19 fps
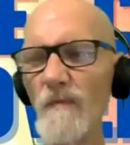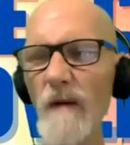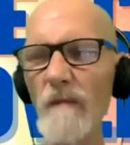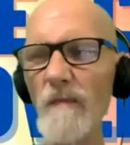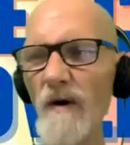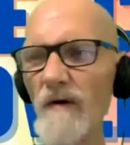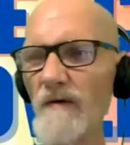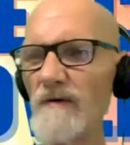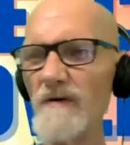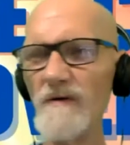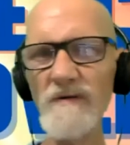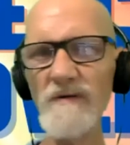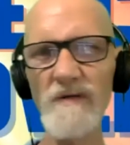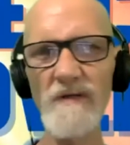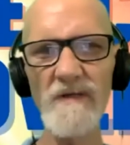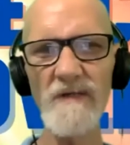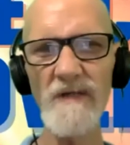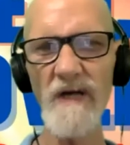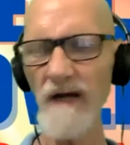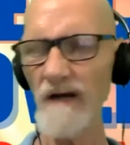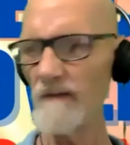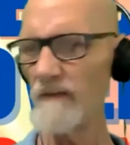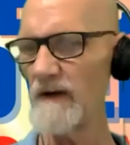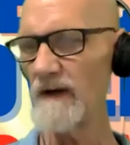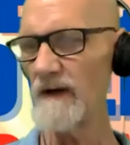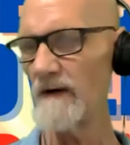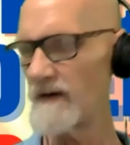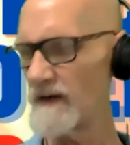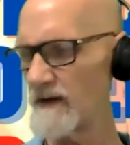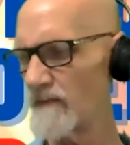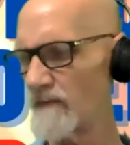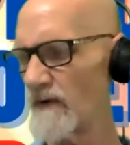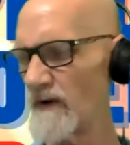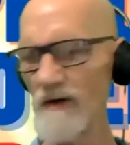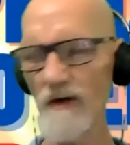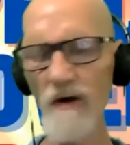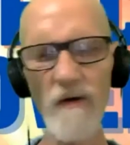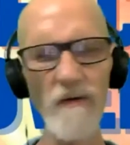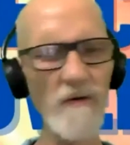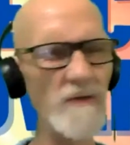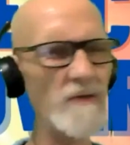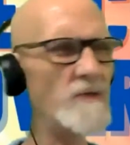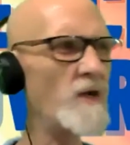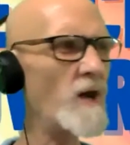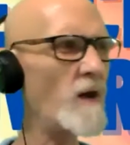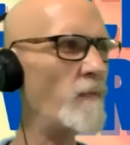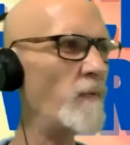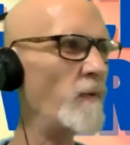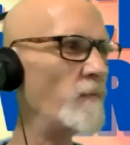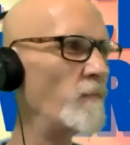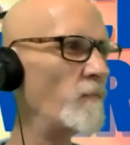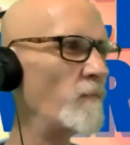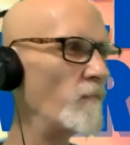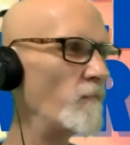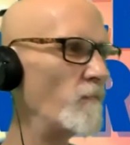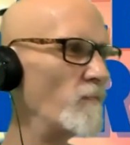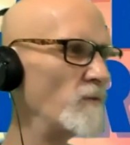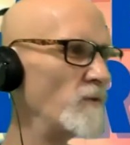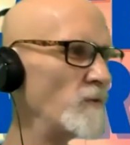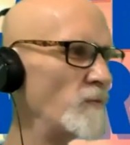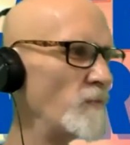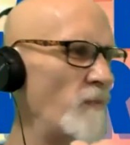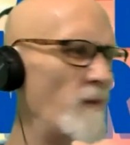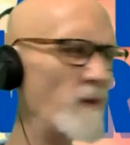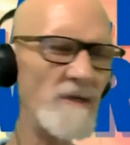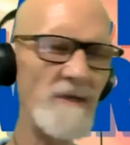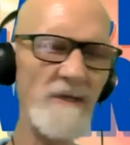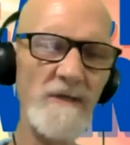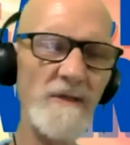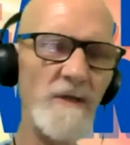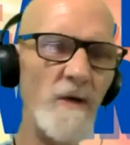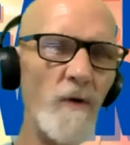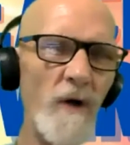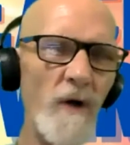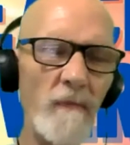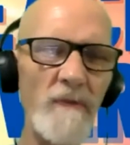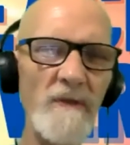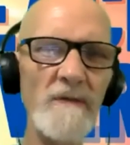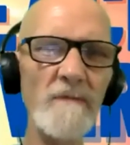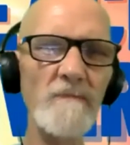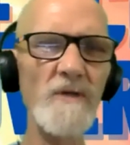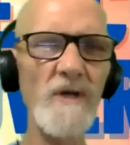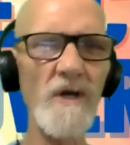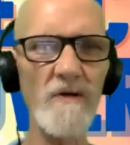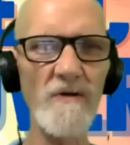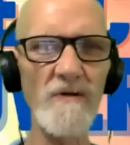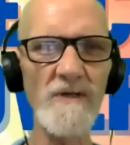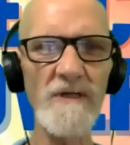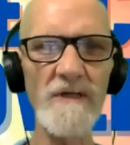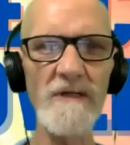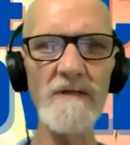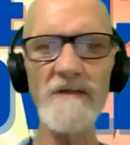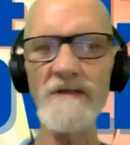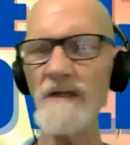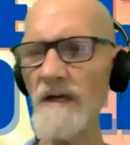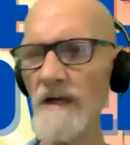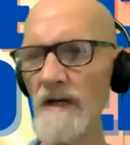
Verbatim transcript: mother used to say to me, you know, we go to the shopping supermarket, she said, oh, get me some cheddar cheese.